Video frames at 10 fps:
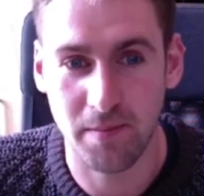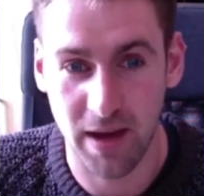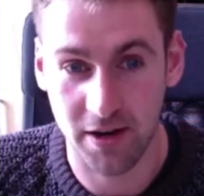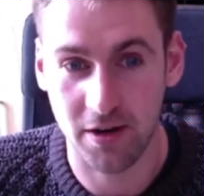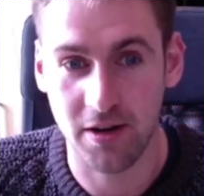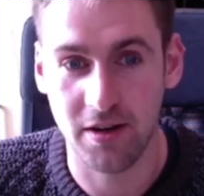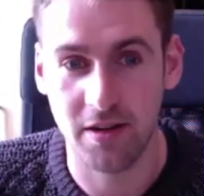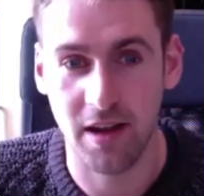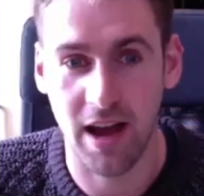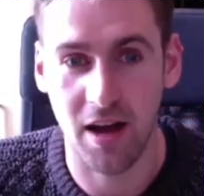better
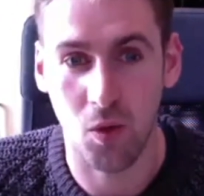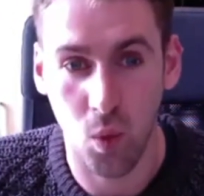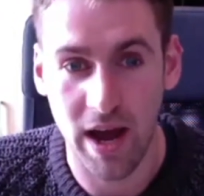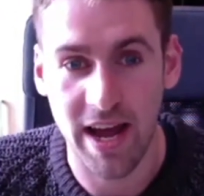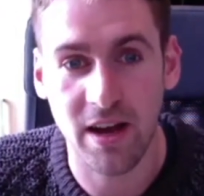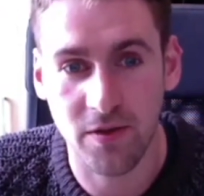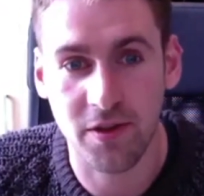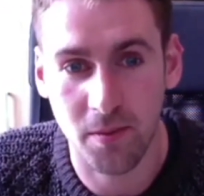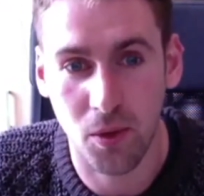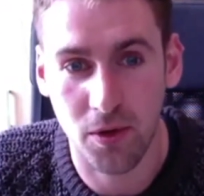way of
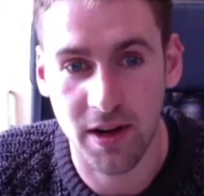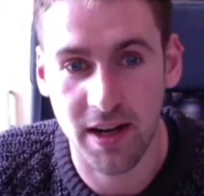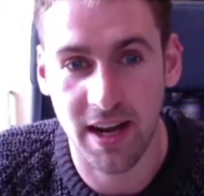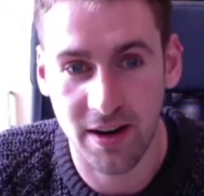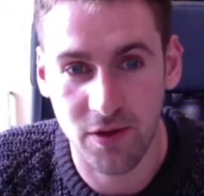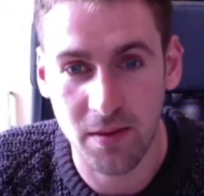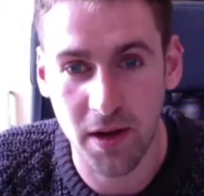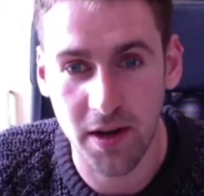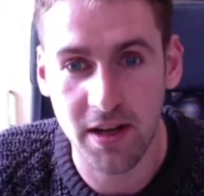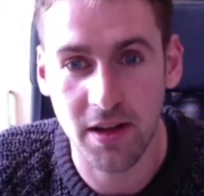supporting
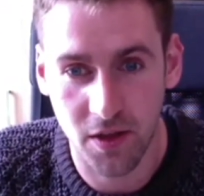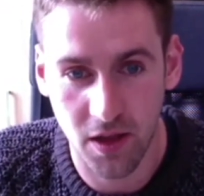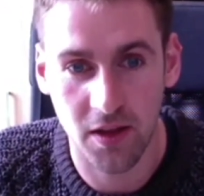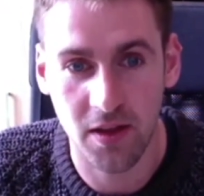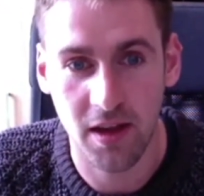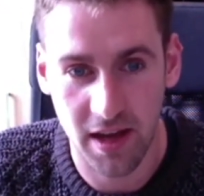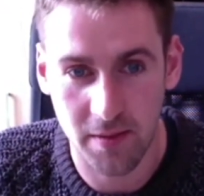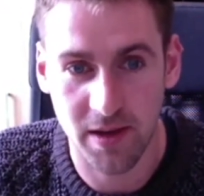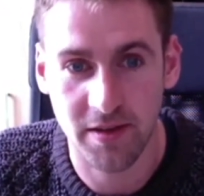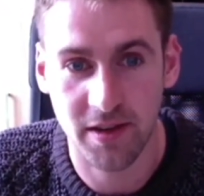everybody than a
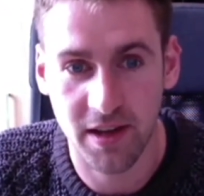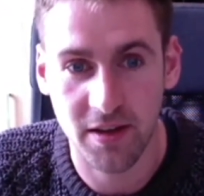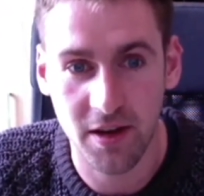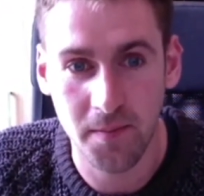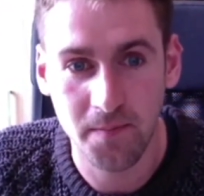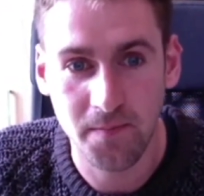basic income.